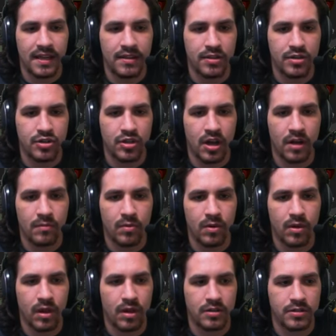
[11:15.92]
the shop,
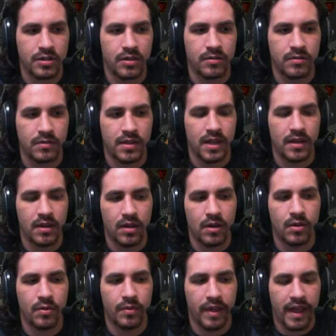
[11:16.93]
Warlock's note, that,
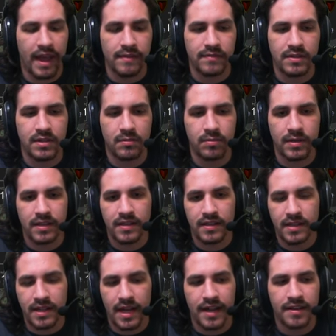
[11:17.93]
oh, they haven't completed
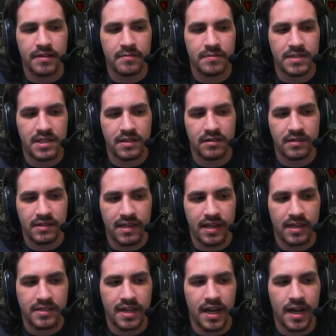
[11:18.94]
the items, and it'll take
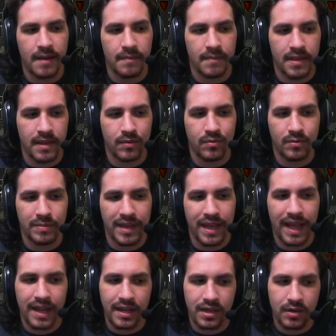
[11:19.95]
time, and they will be
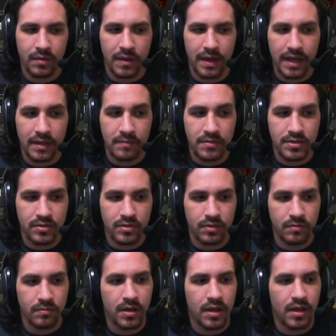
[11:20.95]
adding new items
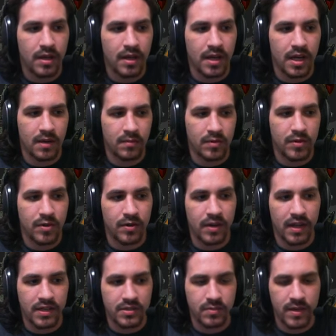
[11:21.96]
soon. Um, return
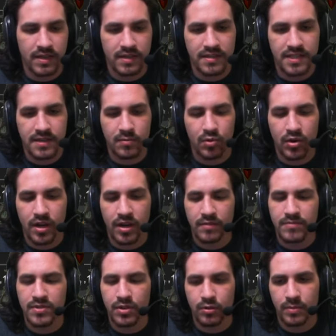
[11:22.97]
next week to see more
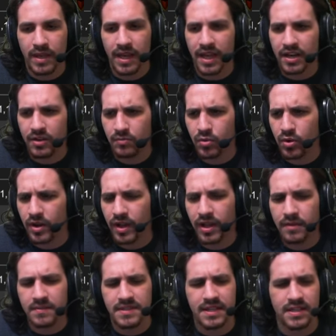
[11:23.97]
items. So they'll be adding more
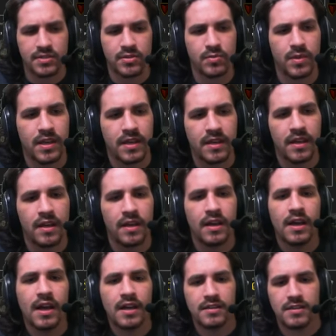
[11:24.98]
items next week
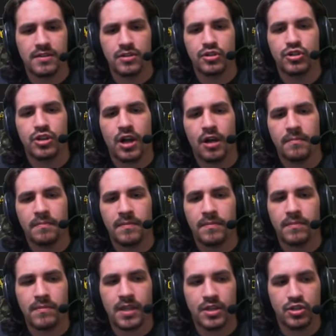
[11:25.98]
to the shop.
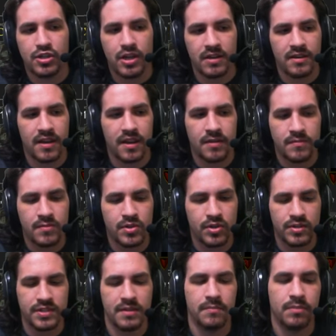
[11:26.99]
Enchanted items are
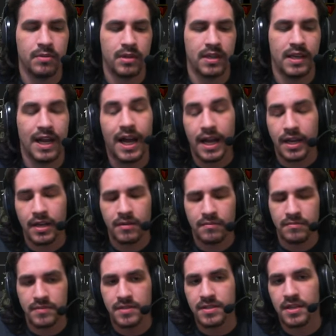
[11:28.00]
simply
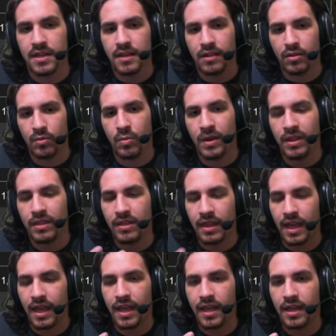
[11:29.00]
items with
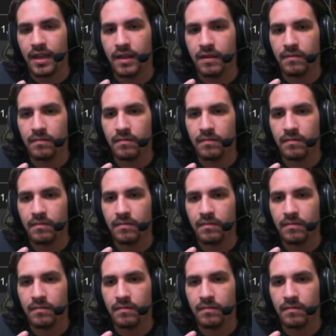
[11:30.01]
a